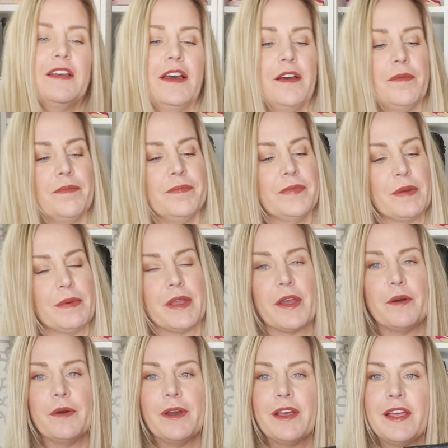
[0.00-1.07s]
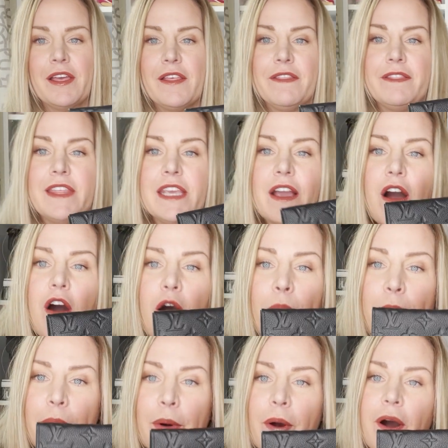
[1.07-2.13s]
Oh, there we go, the
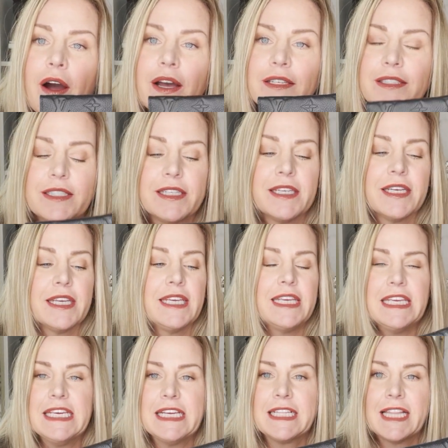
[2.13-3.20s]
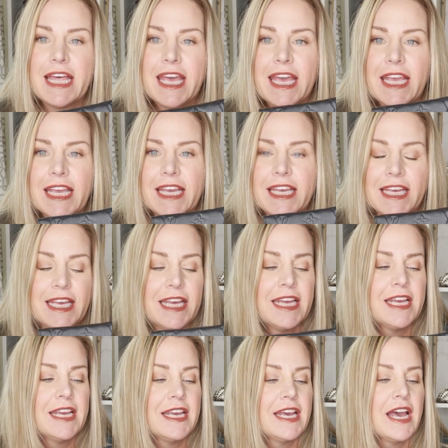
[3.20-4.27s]
Empreinte key clay.
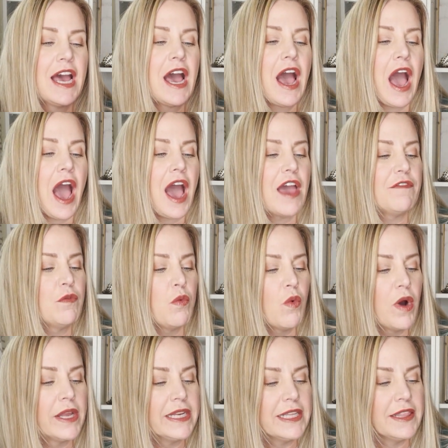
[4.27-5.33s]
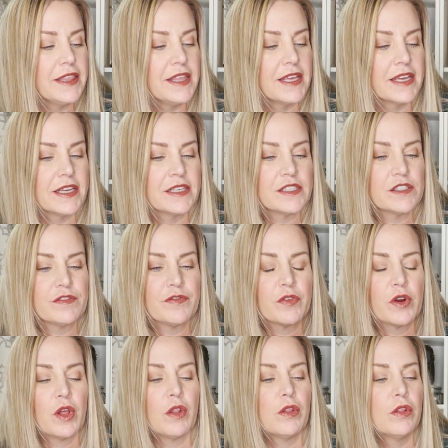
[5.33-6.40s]
I've wanted this
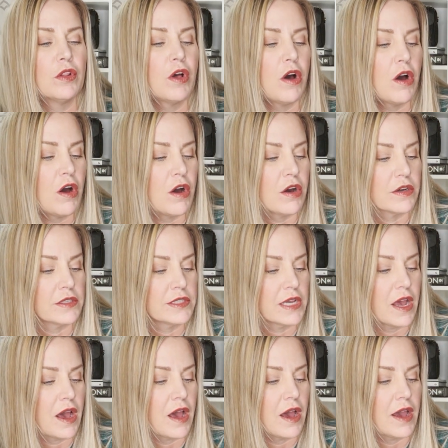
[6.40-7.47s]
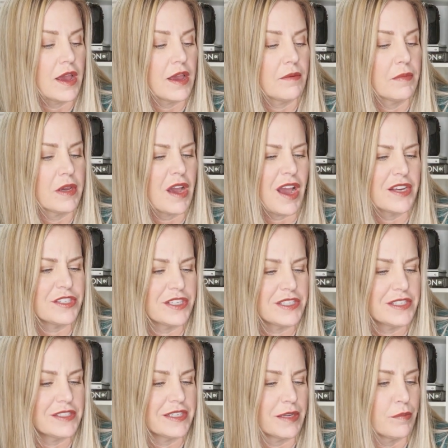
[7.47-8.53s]
for a long time. Gosh,
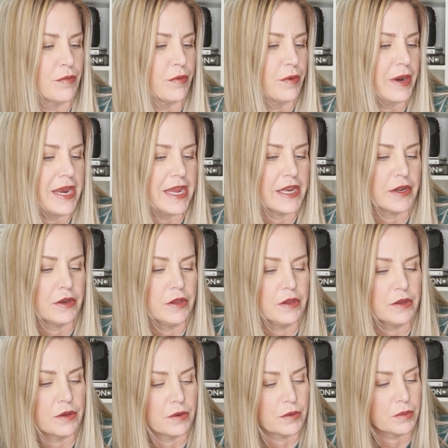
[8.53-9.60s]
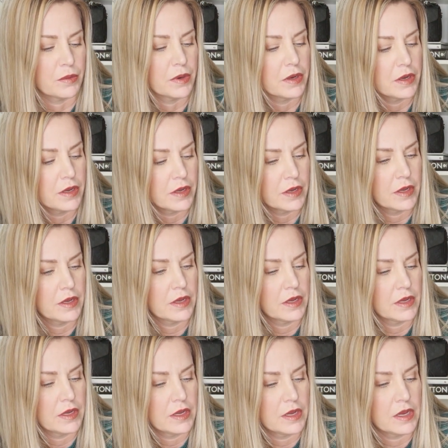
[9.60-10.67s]
this is like brand new.
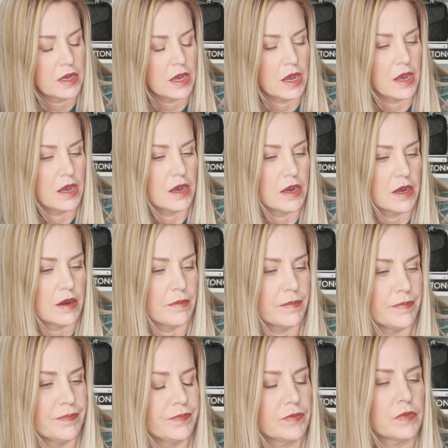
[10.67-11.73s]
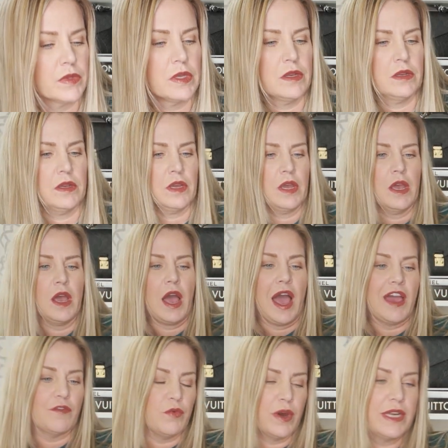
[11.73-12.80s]

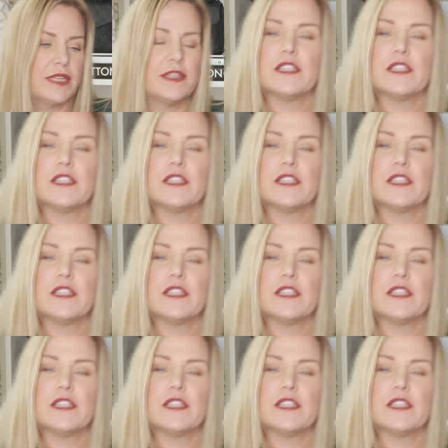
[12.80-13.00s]
I've wanted